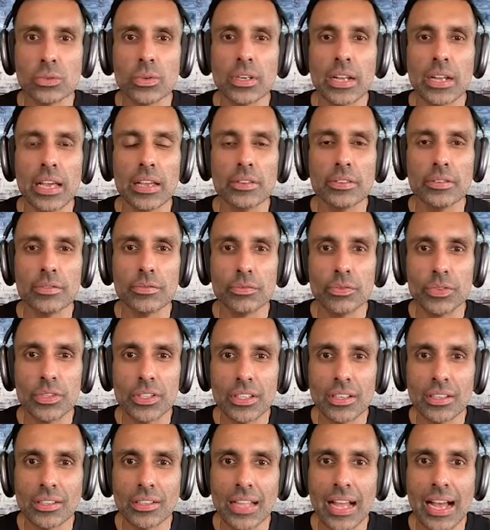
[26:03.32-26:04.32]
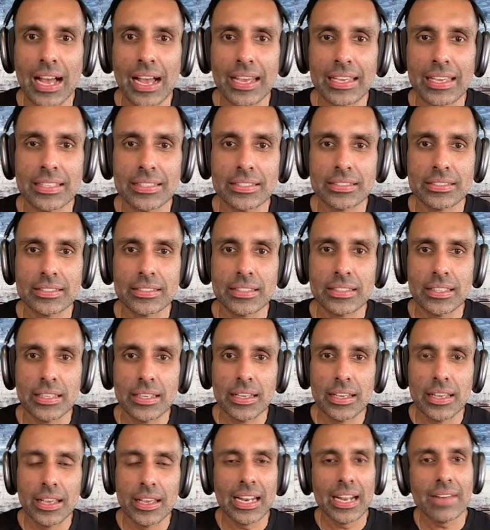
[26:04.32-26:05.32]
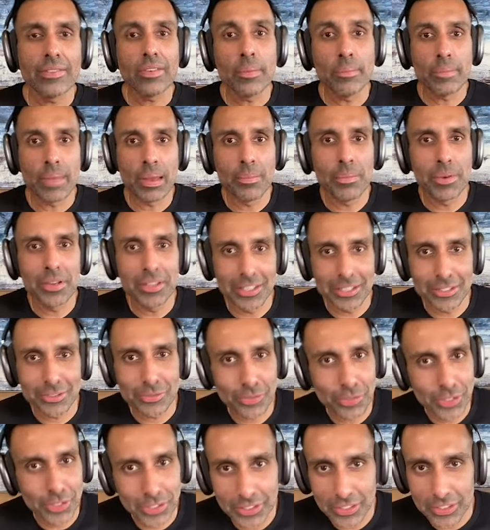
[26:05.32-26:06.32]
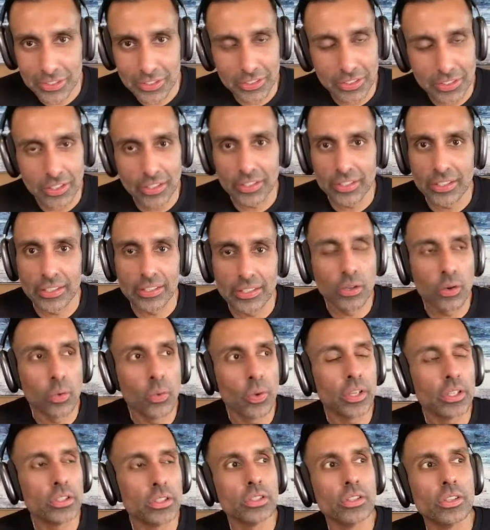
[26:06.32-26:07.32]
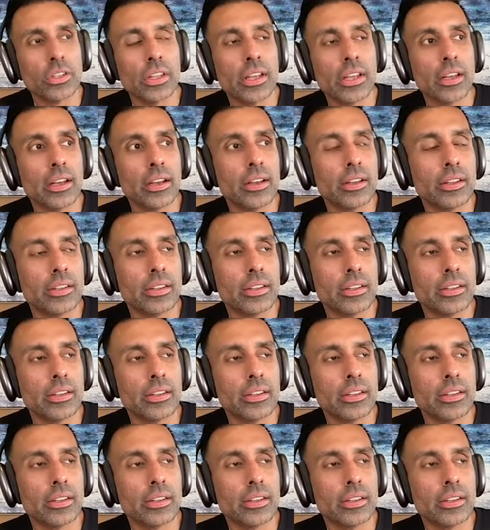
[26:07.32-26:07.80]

when I realized and I remember this really clearly going to the